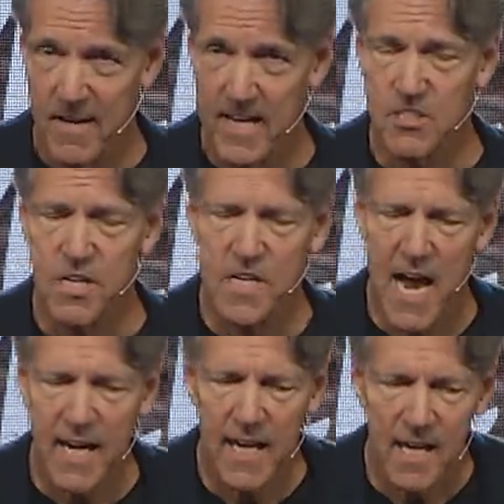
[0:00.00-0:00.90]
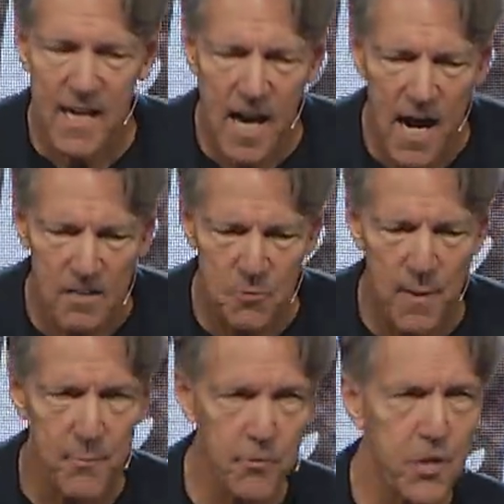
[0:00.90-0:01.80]
He's attacking God's
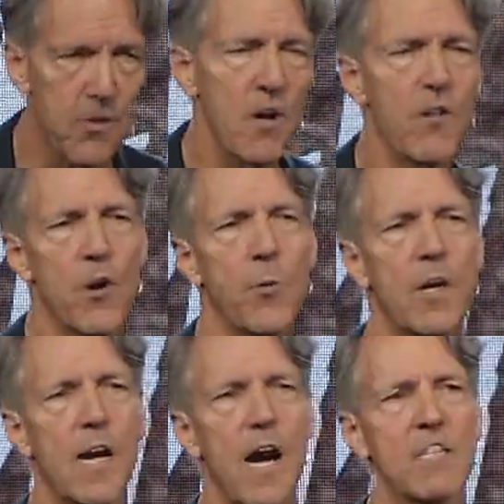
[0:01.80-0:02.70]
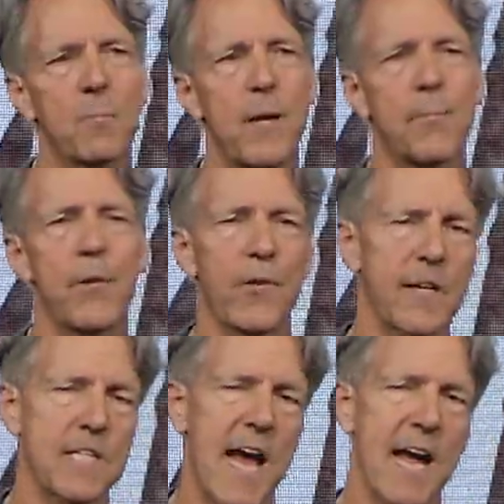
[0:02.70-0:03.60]
people. Do you know that when God's people are
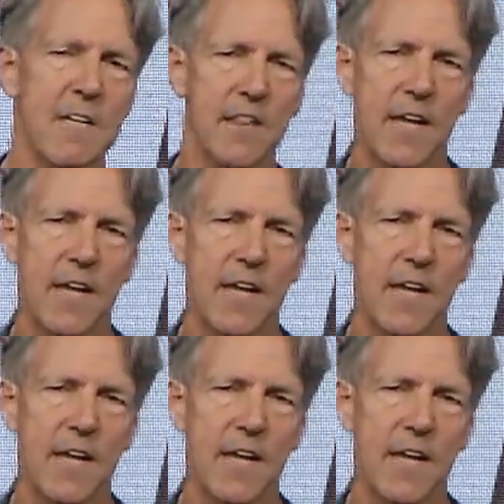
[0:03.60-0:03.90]
attacked,